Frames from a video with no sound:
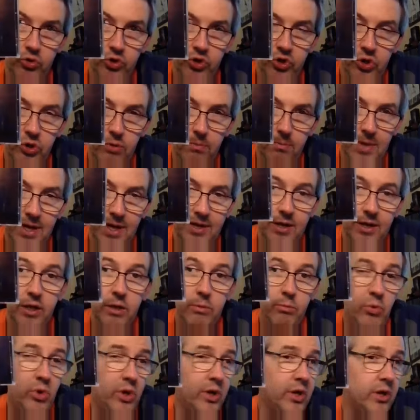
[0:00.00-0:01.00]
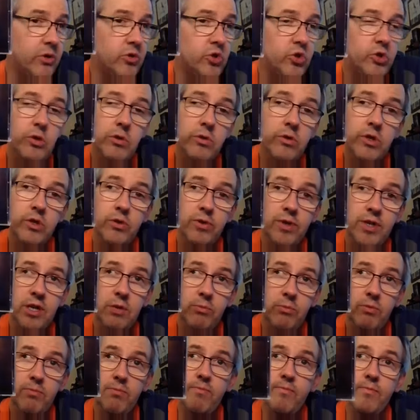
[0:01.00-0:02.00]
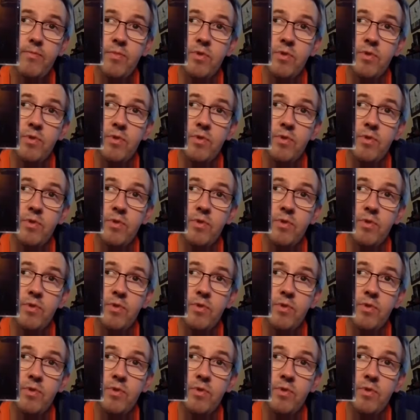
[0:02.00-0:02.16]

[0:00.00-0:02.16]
recent My Dying Bride studio album.